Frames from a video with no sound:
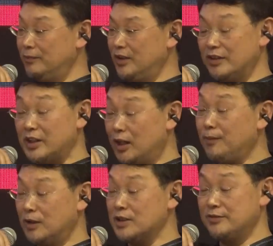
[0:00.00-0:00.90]
very
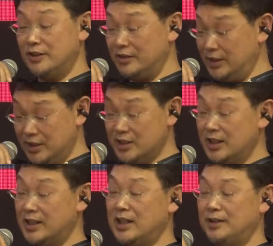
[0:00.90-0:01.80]
complex very
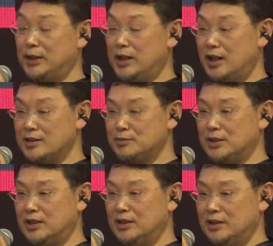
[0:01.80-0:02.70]
easily, and because of
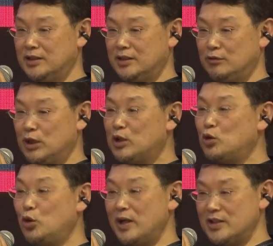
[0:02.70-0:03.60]
the
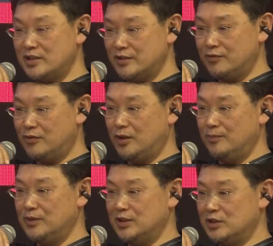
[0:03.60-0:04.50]
request
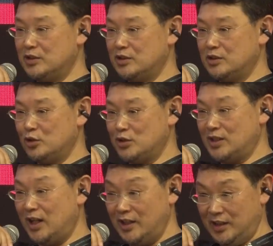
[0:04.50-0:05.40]
from the
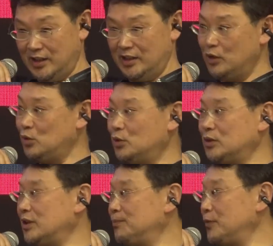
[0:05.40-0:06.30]
society
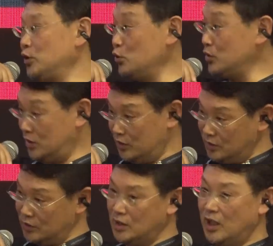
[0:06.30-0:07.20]
or the
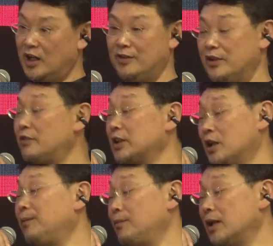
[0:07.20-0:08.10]
users are very
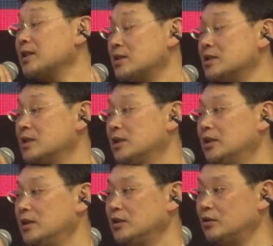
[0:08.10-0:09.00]
complex,
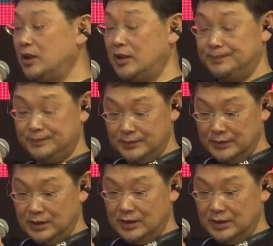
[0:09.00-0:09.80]
so that